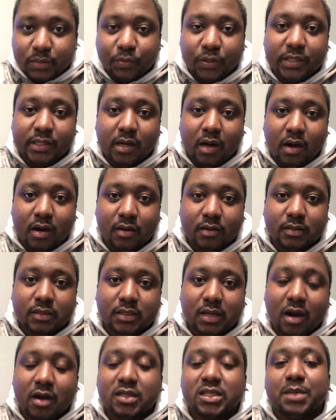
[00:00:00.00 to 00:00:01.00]
what dogs
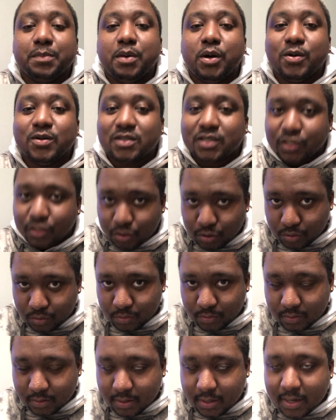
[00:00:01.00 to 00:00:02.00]
are supposed to do.
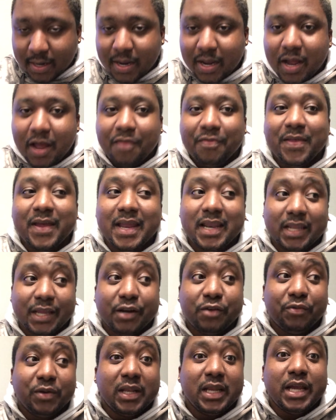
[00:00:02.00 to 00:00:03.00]
They
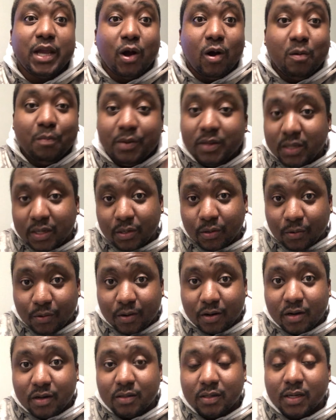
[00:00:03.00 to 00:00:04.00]
literally open the
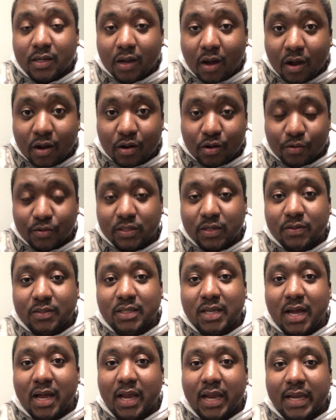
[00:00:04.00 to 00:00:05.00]
door, the dog goes
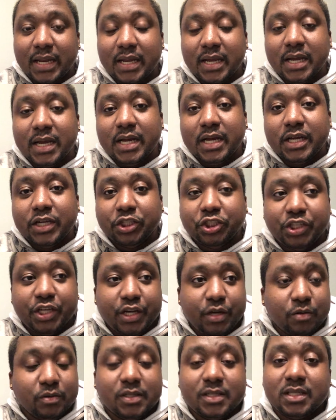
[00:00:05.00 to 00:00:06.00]
outside, she
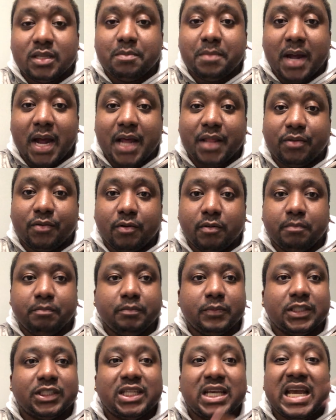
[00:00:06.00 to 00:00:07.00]
uses the
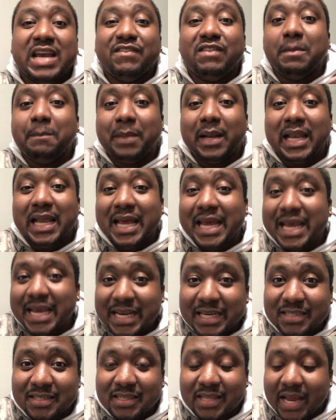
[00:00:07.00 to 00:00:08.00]
bathroom, she even
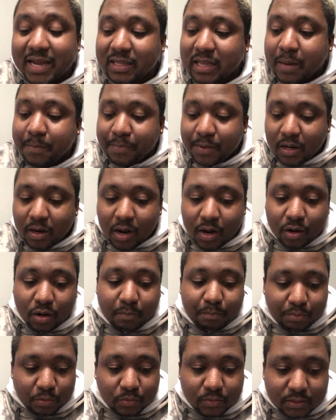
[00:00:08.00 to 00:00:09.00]
plays. Like they put on her
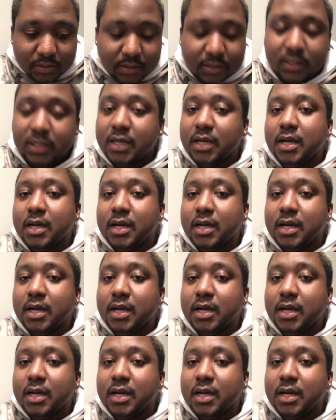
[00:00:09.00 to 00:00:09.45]
boots